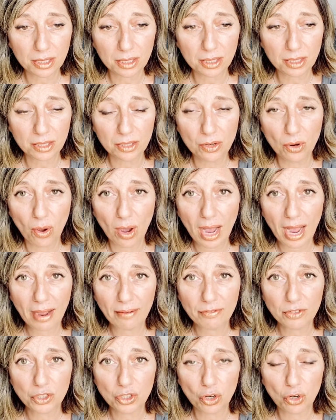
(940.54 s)
not
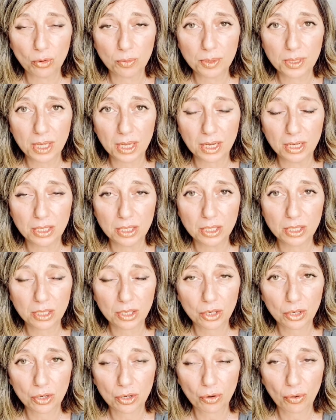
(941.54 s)
have jobs and
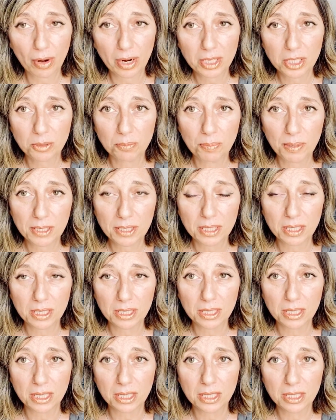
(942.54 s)
crash
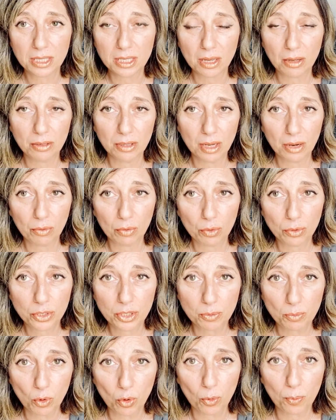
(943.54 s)
businesses, and they're all
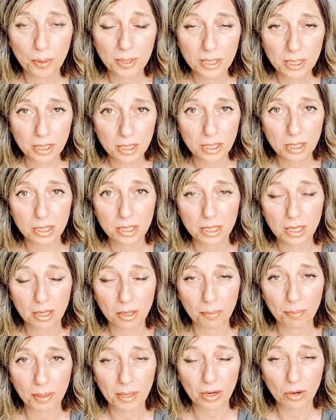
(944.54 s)
small businesses that
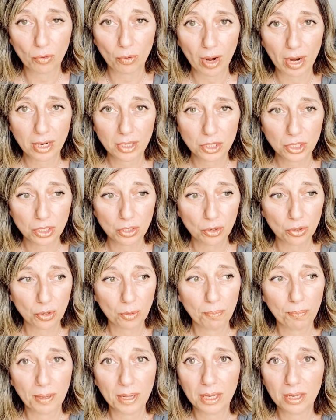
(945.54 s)
are being crashed, not the
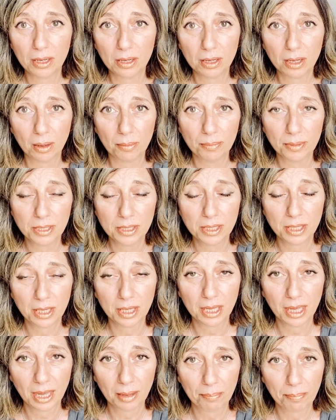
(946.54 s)
big companies that
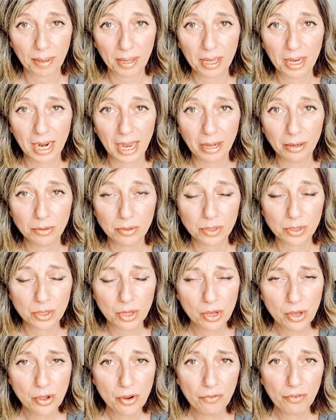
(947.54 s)
can get bailouts.
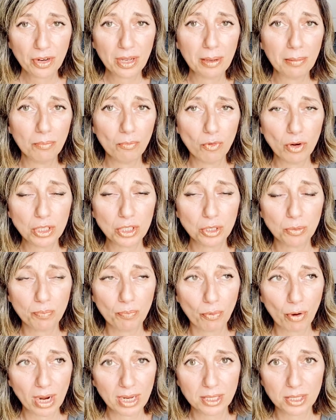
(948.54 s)
Freaking Richard
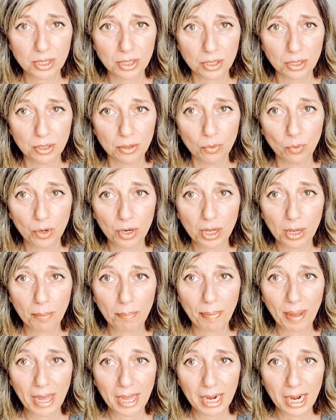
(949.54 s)
Branson wanting a
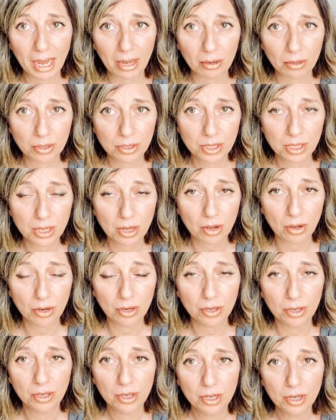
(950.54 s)
bailout because he
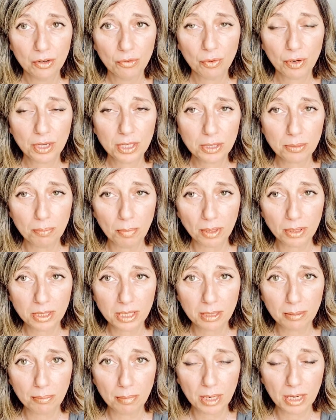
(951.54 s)
can't run his
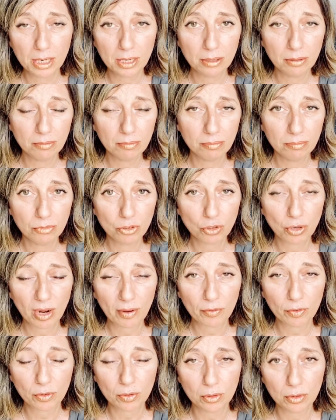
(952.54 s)
multi-million
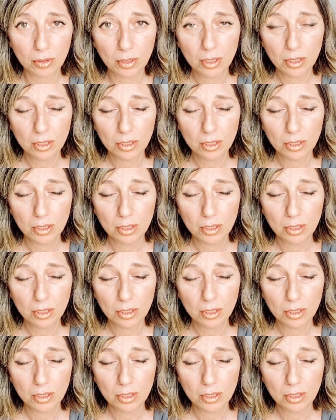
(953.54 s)
travel